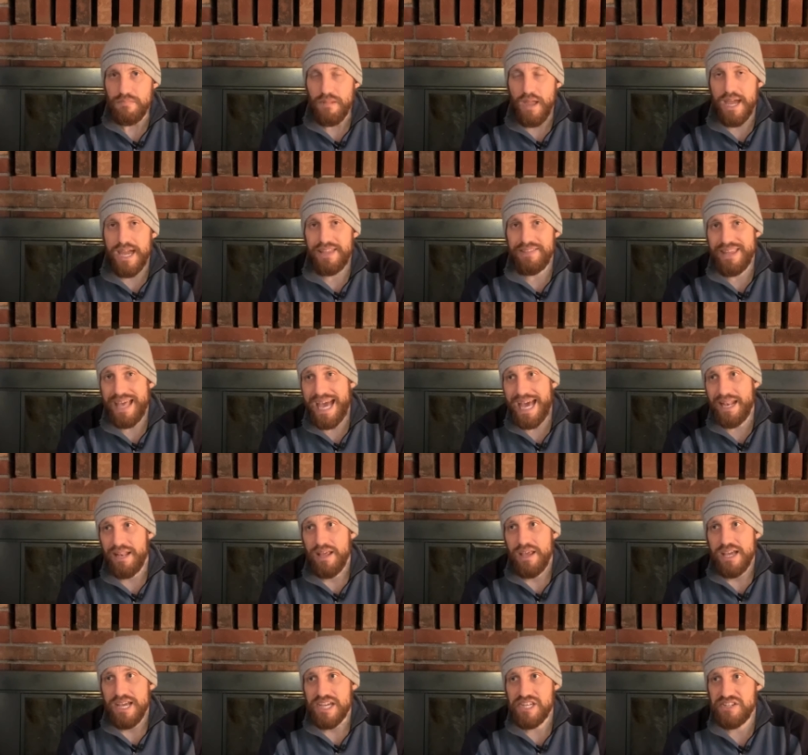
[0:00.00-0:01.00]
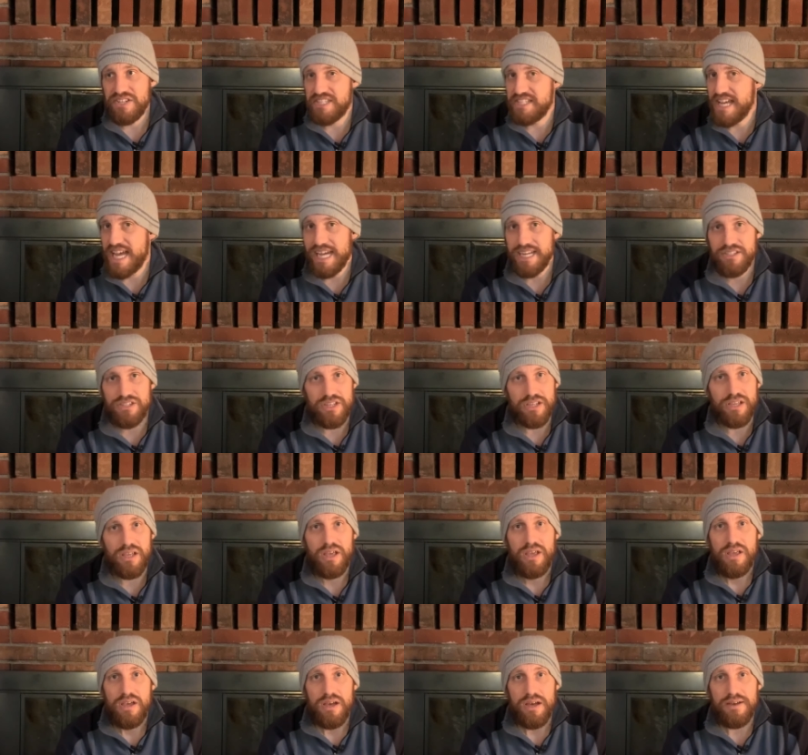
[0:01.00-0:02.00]
And that is a tactic
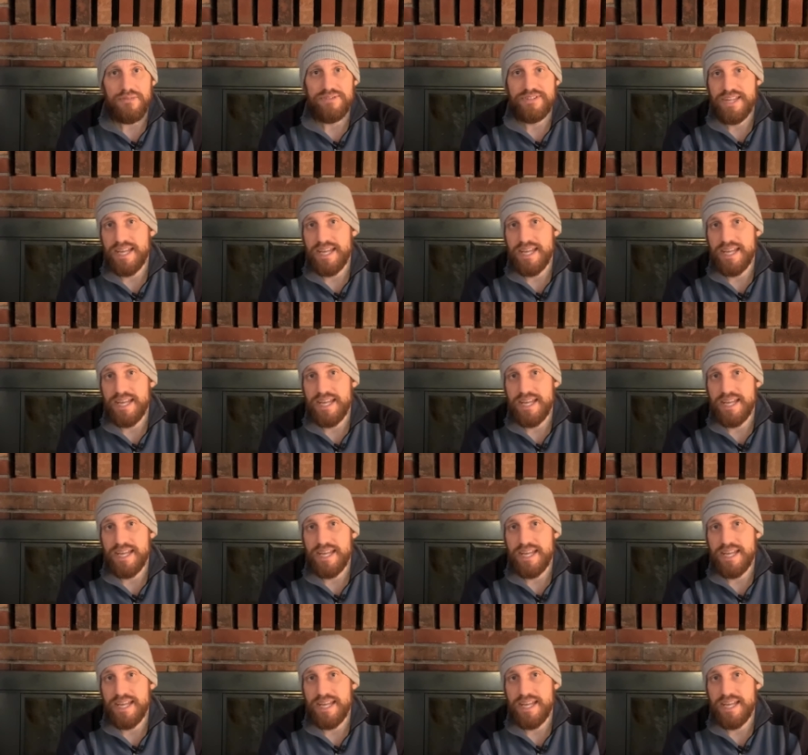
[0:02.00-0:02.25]
of